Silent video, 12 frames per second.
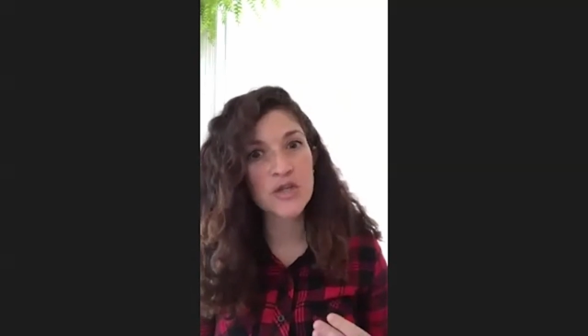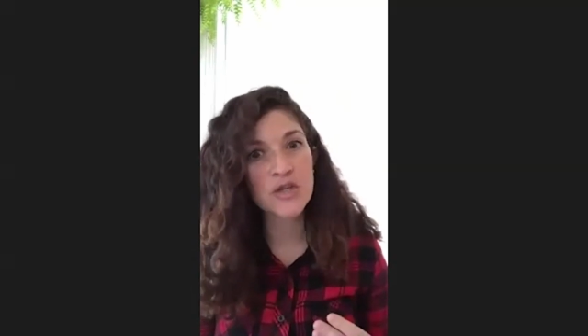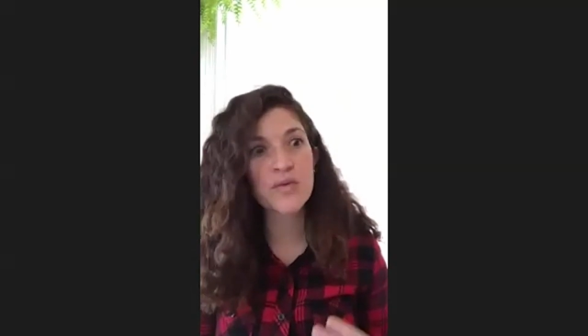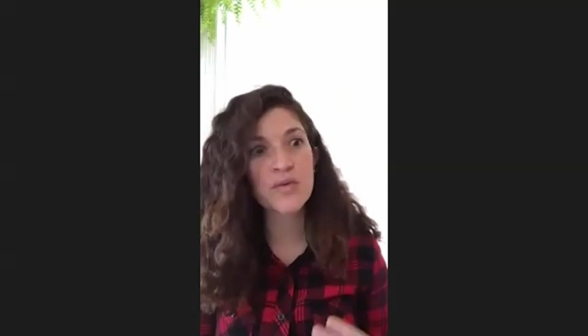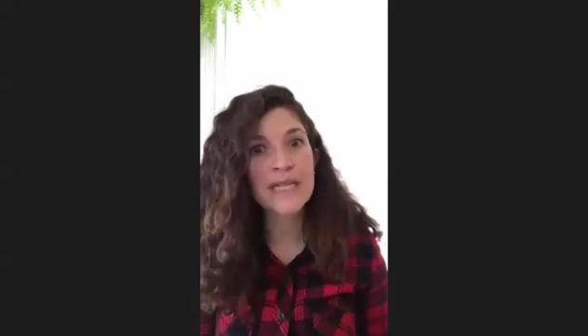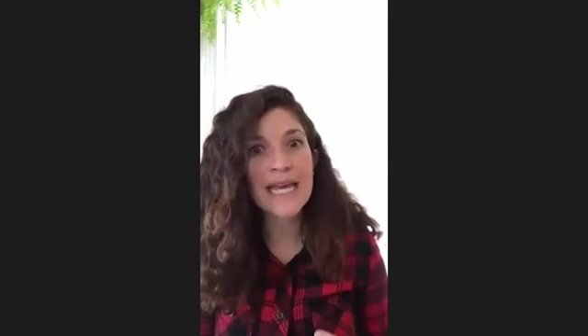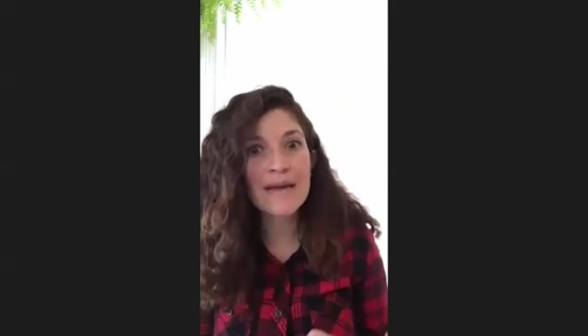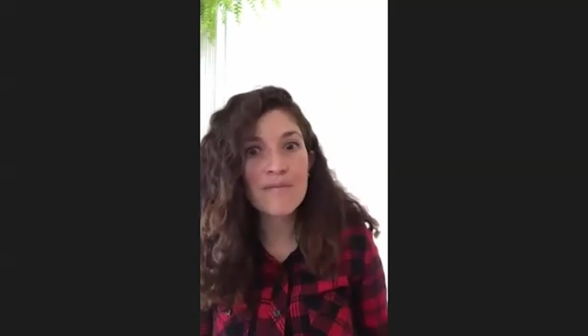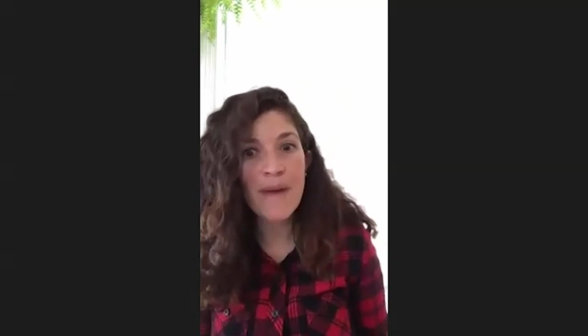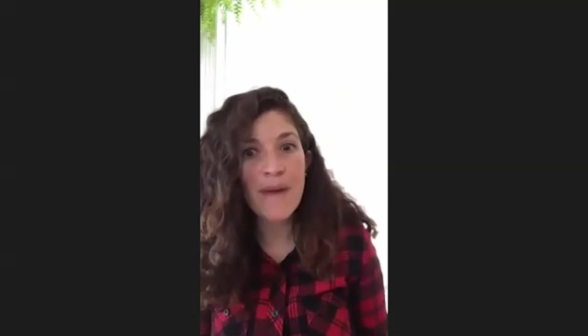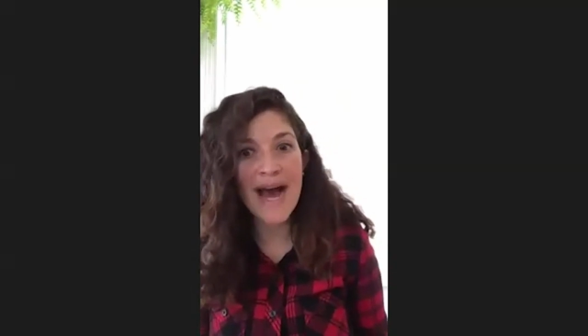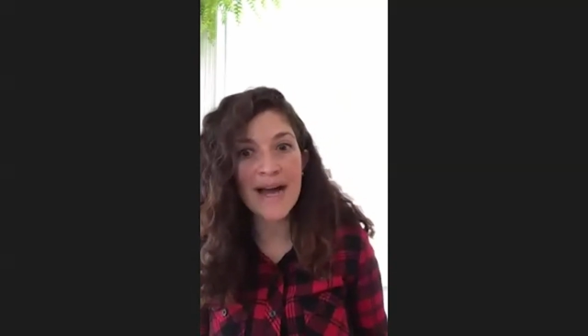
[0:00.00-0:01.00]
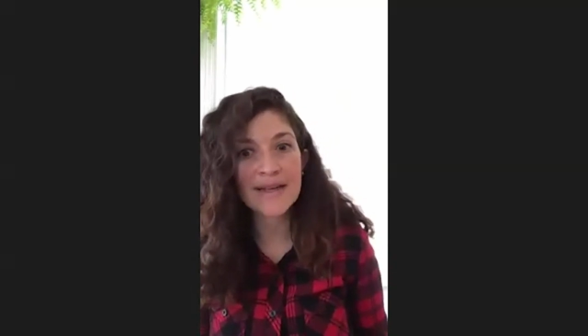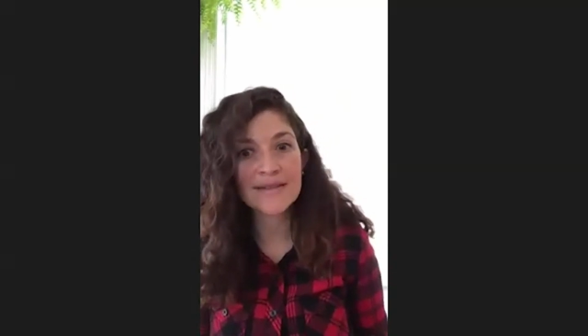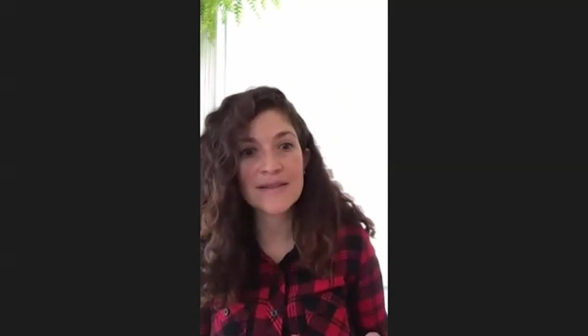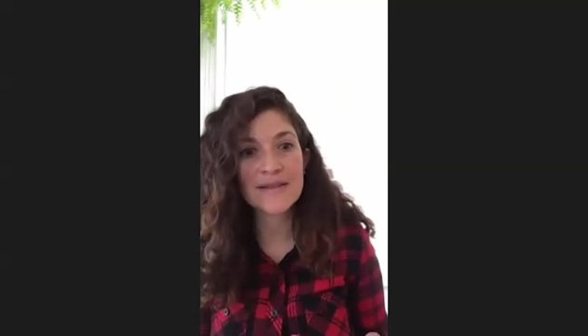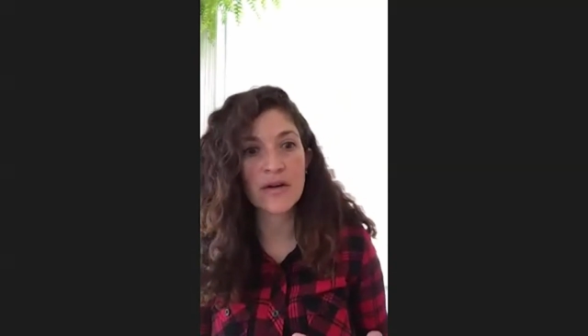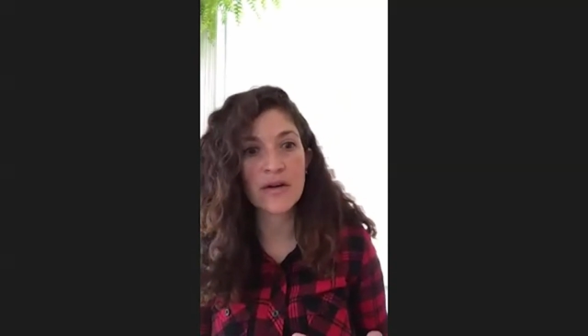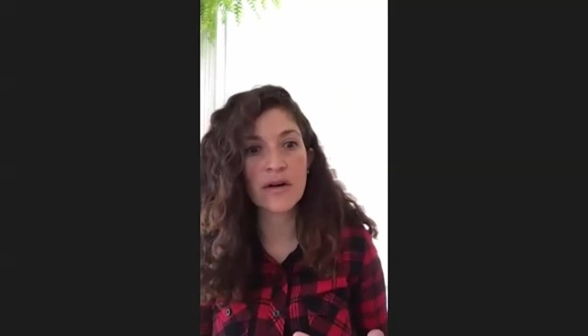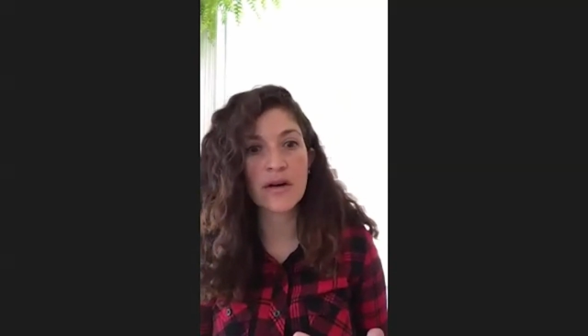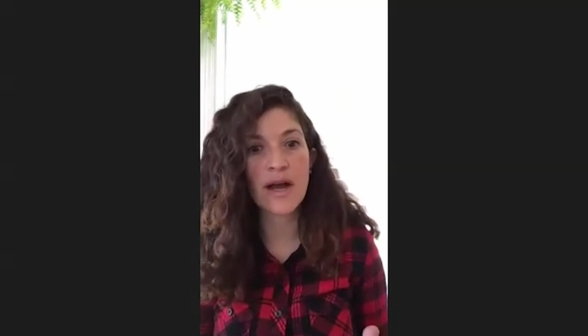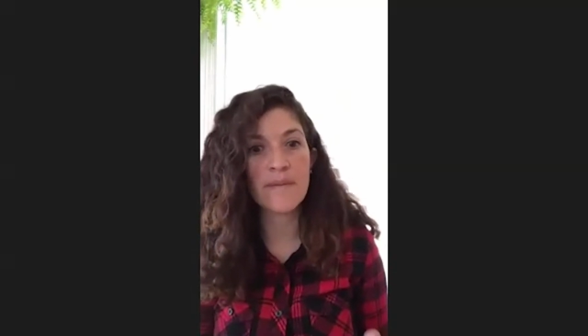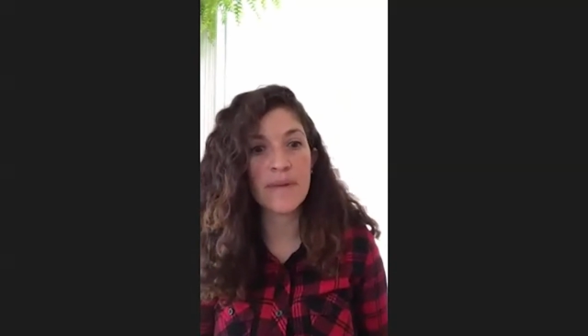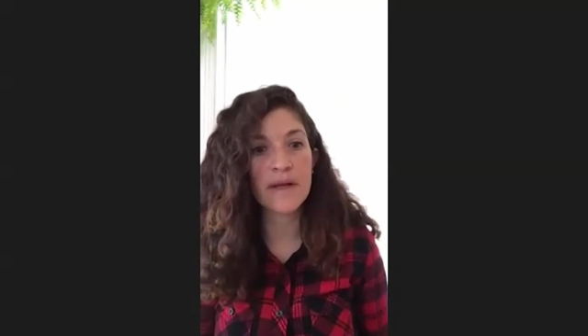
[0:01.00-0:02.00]
which really impacts your
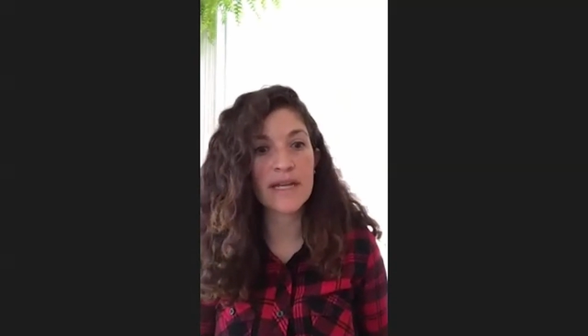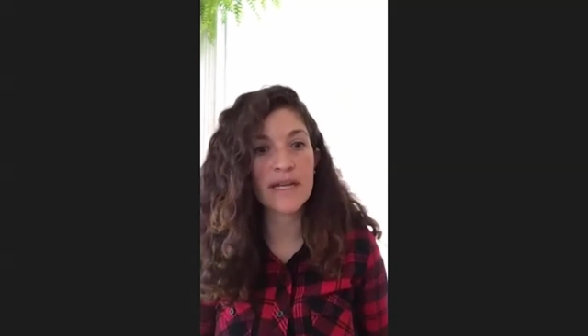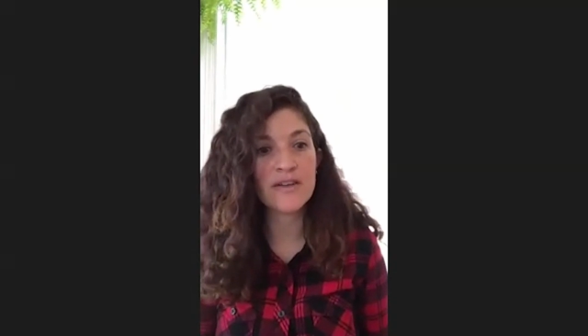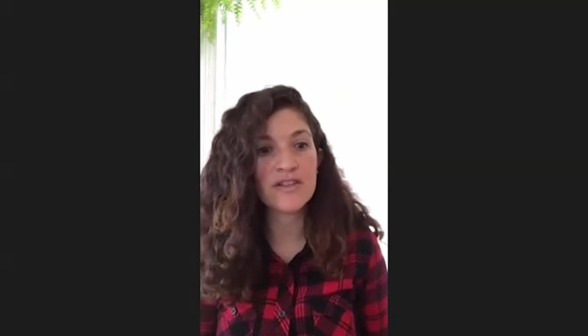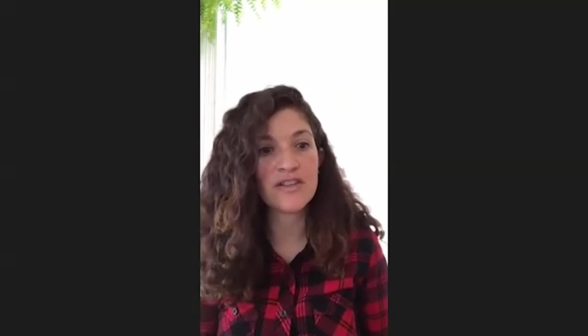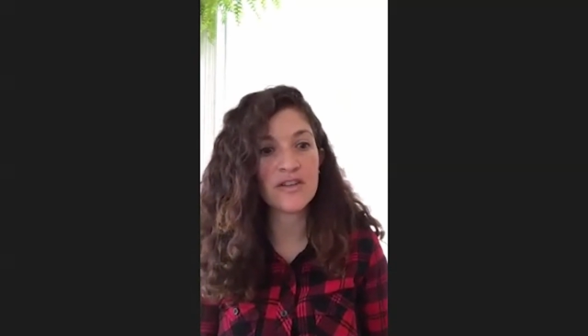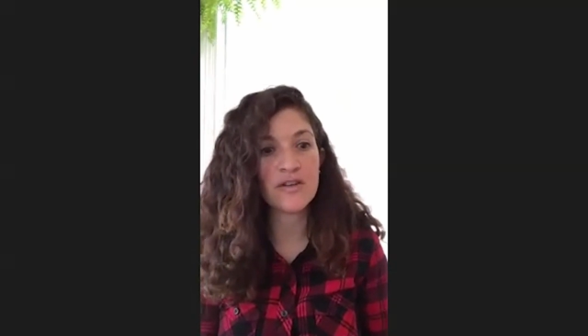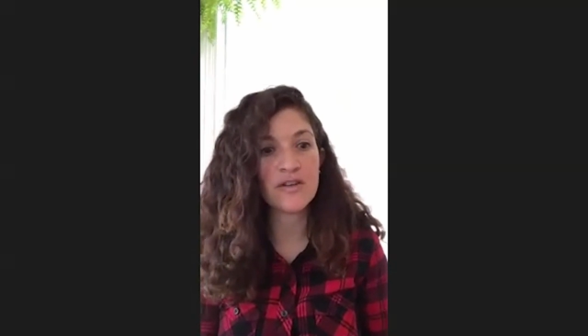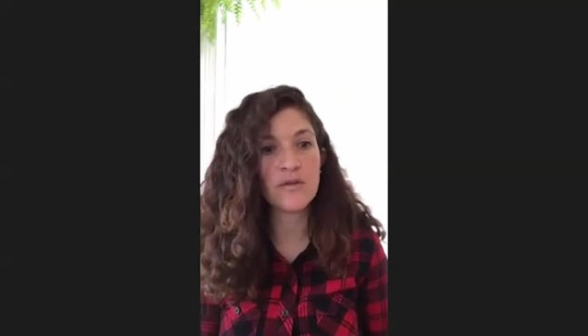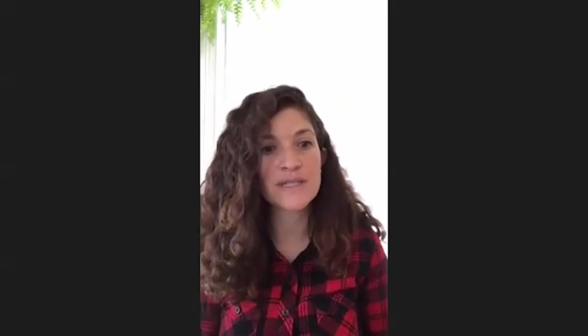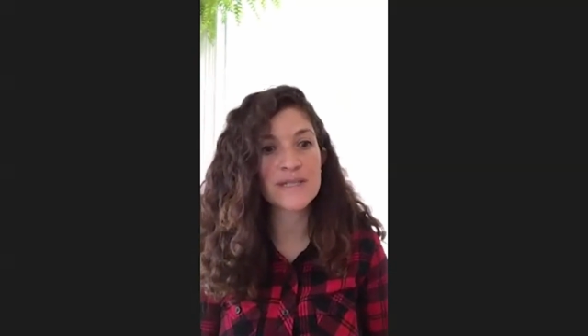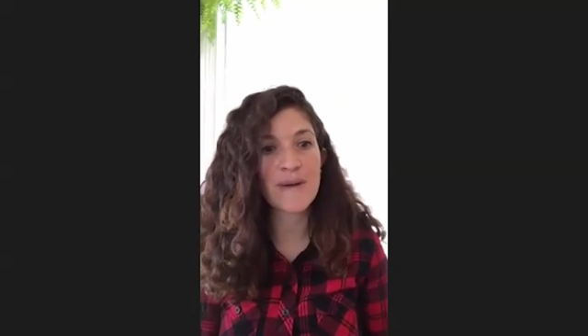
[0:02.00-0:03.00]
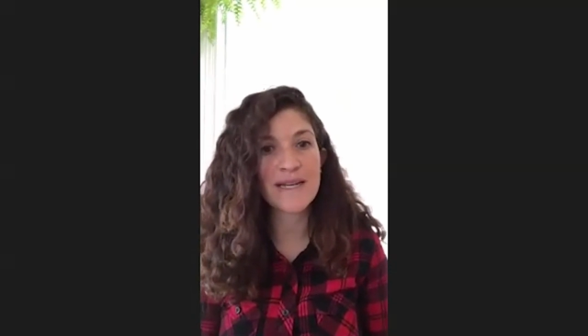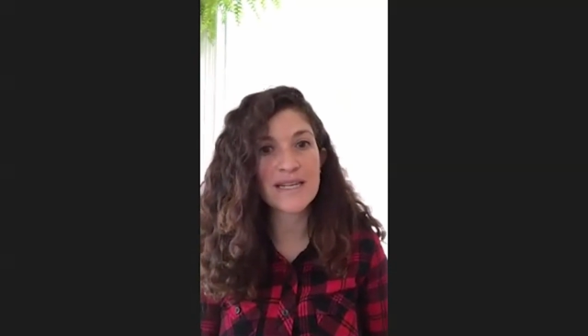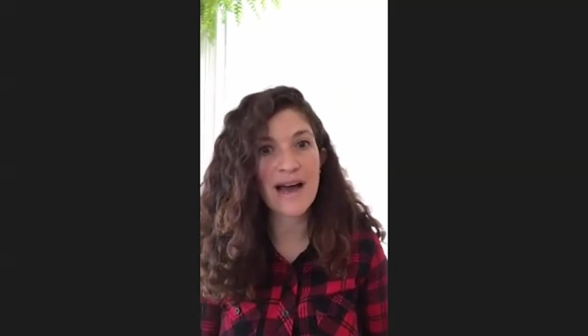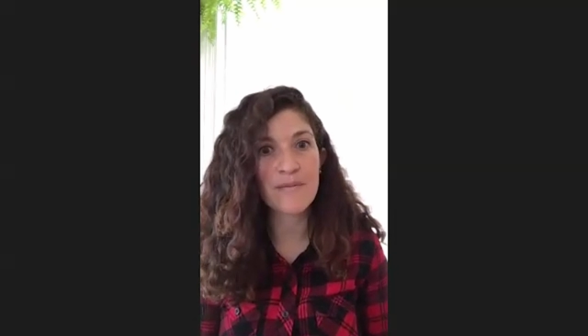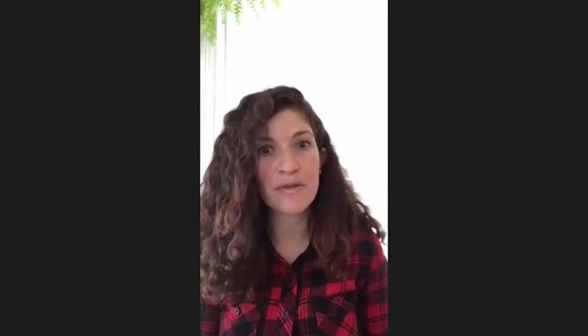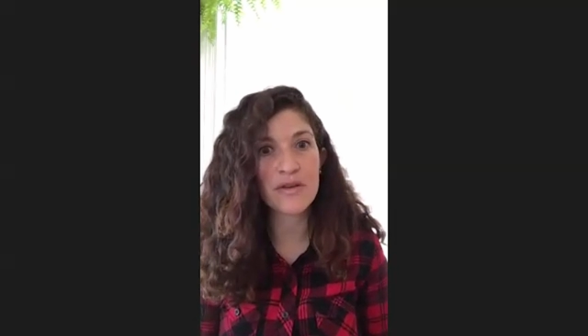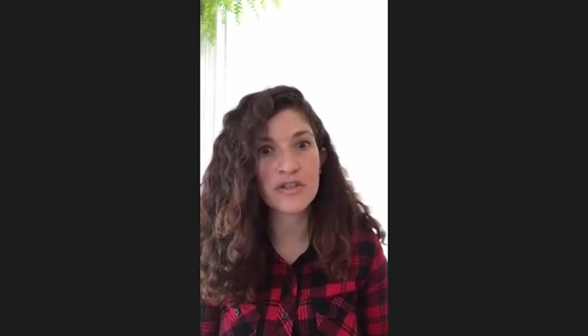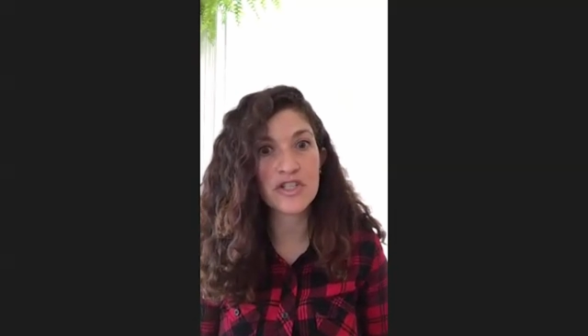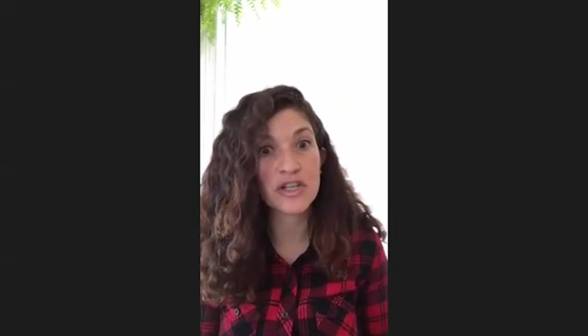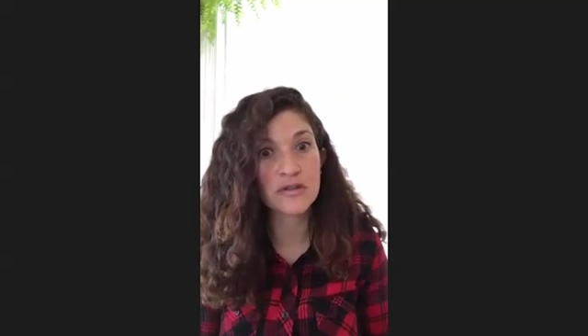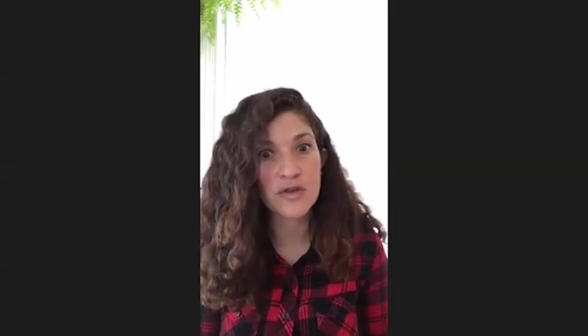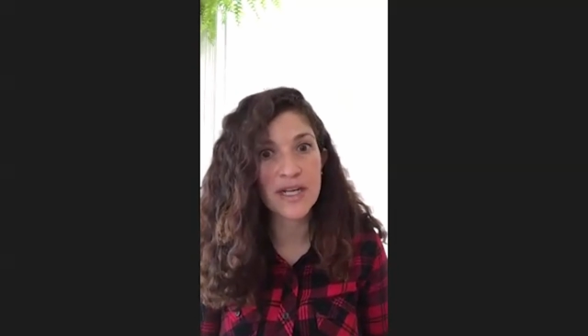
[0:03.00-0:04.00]
ability to spend time with your
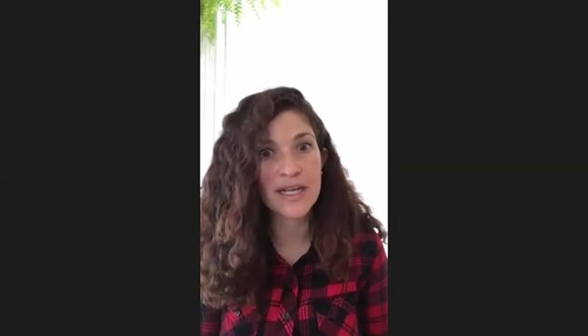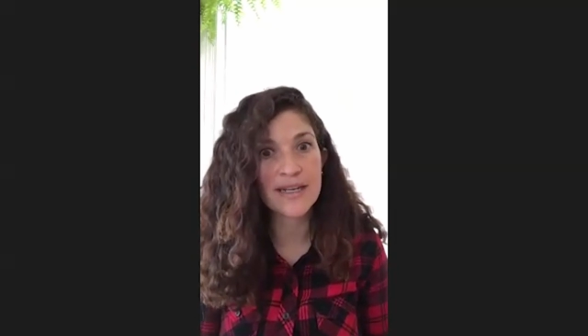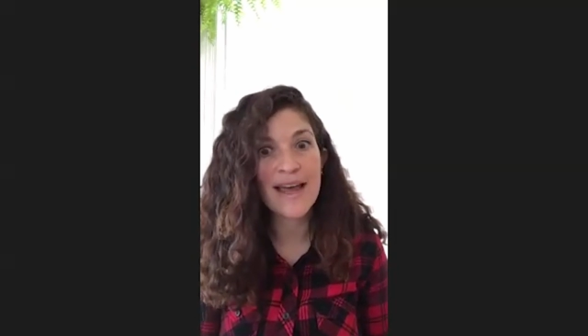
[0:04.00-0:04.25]
children